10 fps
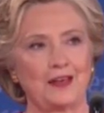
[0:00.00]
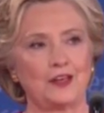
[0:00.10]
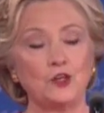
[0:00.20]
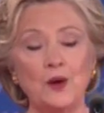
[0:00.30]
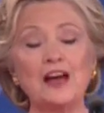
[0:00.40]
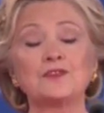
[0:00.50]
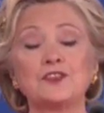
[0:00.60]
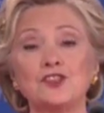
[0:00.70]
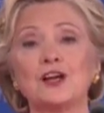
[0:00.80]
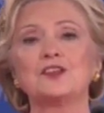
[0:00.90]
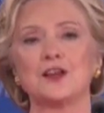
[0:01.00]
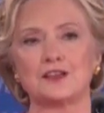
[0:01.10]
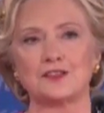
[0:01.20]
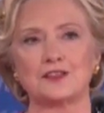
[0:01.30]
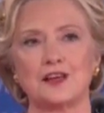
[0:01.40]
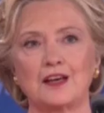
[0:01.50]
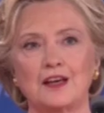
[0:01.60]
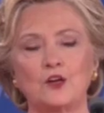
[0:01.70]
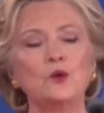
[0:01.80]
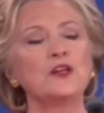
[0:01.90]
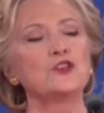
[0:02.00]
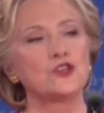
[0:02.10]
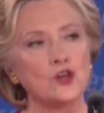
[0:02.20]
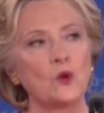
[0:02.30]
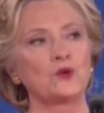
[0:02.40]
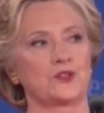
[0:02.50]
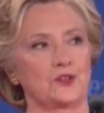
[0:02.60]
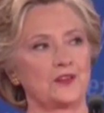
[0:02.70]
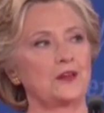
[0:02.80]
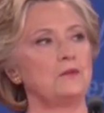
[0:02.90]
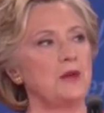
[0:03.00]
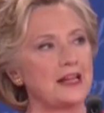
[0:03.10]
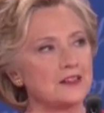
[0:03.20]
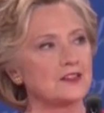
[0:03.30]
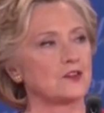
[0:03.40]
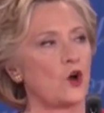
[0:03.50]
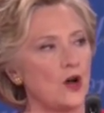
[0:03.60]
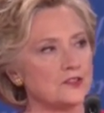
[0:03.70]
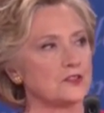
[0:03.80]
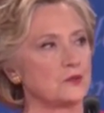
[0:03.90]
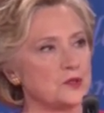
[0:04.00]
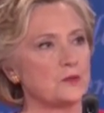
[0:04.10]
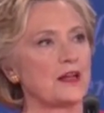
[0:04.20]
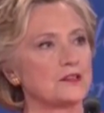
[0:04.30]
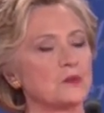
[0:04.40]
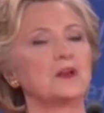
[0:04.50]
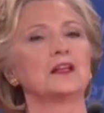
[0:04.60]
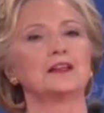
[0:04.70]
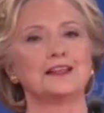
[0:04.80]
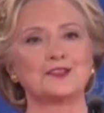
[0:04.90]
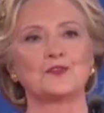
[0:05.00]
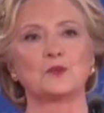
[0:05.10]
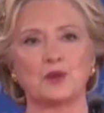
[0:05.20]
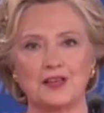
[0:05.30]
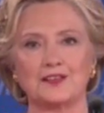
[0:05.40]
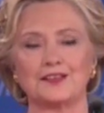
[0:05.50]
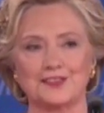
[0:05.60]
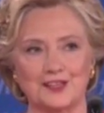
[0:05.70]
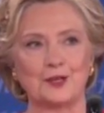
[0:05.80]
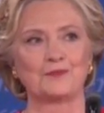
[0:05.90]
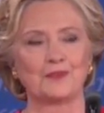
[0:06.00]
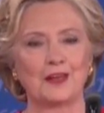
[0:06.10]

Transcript: You have to judge us. Who can shoulder the immense, awesome responsibilities of the presidency?